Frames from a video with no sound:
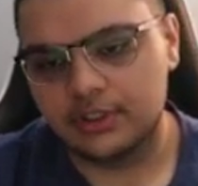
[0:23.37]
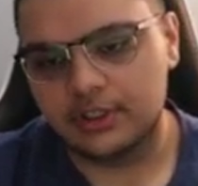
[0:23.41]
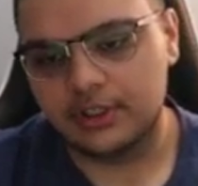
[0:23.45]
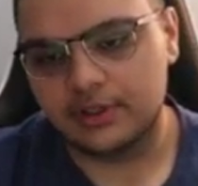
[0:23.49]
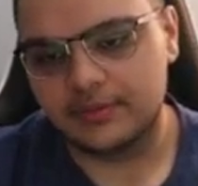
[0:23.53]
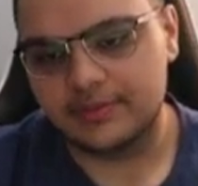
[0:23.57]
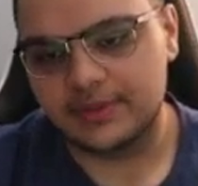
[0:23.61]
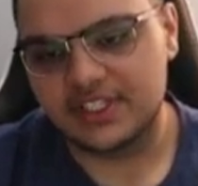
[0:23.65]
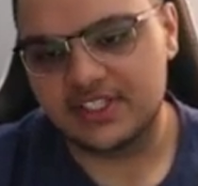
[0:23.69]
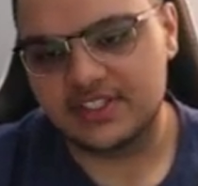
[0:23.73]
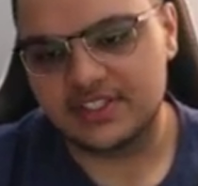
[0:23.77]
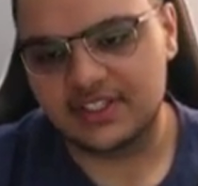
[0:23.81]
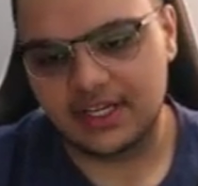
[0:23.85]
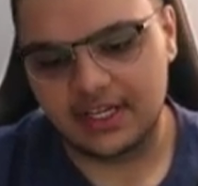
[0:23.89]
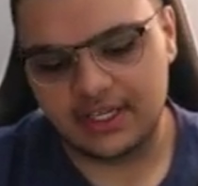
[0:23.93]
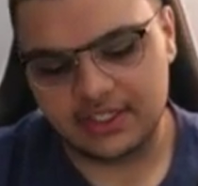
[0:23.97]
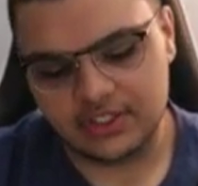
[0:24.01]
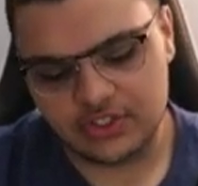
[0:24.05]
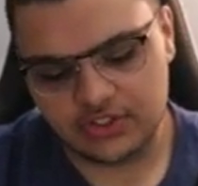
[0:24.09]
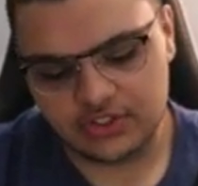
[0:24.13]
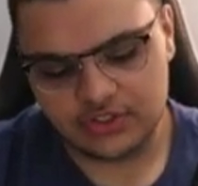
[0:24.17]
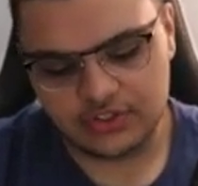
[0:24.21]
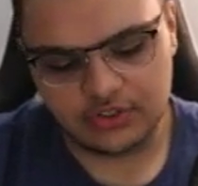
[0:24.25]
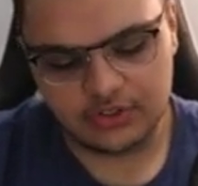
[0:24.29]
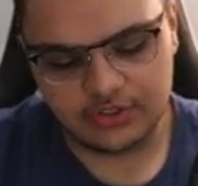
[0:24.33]
He's not
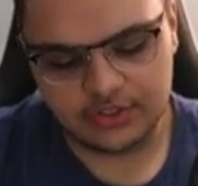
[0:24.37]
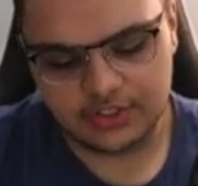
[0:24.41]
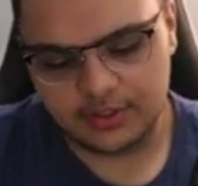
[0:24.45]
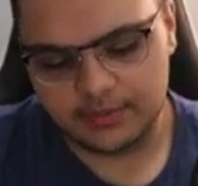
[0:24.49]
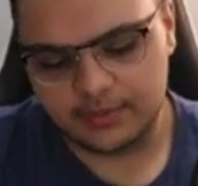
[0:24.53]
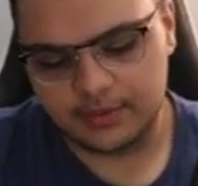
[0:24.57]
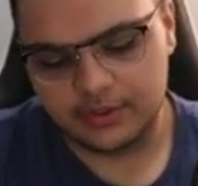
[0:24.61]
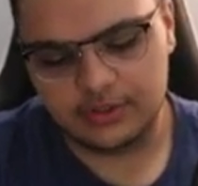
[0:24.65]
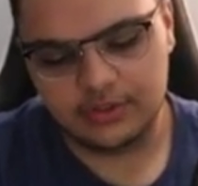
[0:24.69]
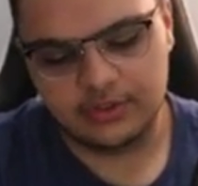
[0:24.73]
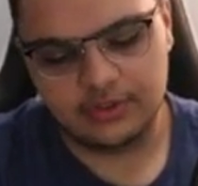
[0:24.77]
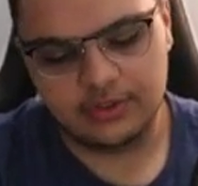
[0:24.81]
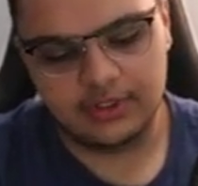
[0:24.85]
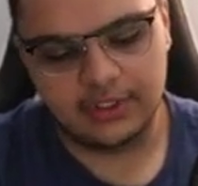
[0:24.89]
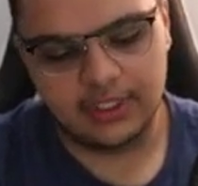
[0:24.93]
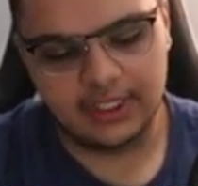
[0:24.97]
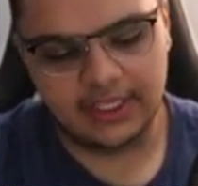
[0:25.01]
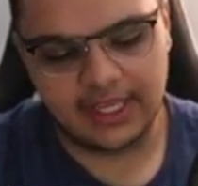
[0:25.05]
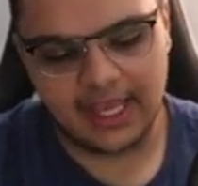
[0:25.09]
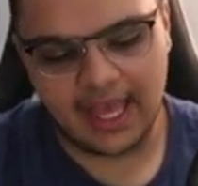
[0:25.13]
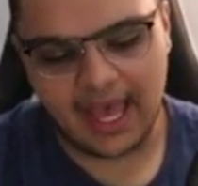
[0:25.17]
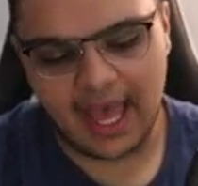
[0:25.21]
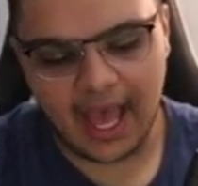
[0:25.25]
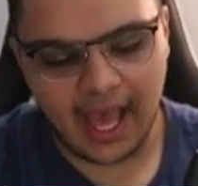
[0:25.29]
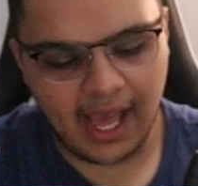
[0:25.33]
just your typical, like,
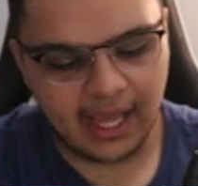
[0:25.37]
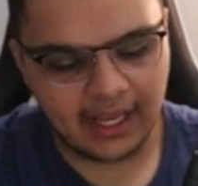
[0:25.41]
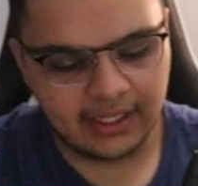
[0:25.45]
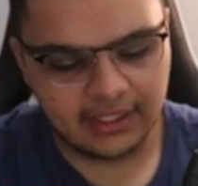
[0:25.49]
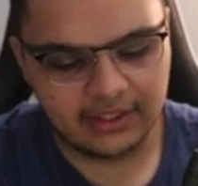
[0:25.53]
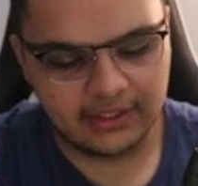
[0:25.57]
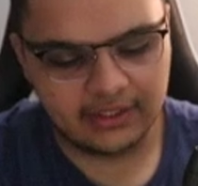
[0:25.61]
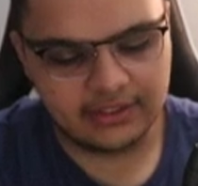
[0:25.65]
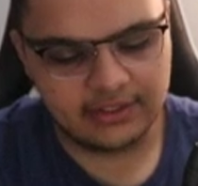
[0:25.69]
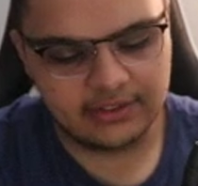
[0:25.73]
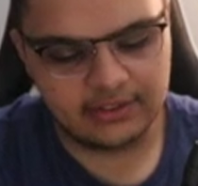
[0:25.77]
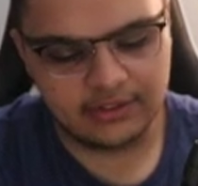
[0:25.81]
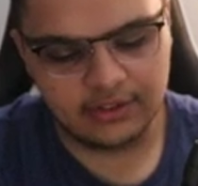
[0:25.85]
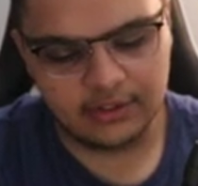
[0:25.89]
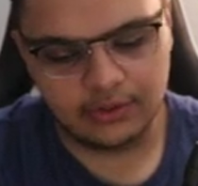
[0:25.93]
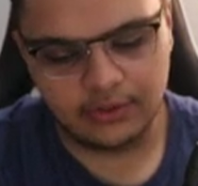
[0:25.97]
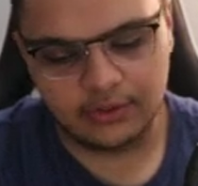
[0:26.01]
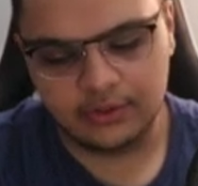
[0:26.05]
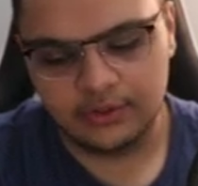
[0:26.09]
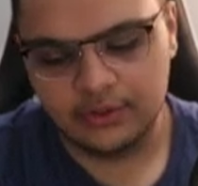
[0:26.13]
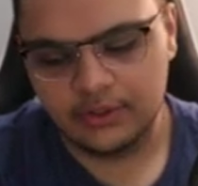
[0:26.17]
hack, like, you know,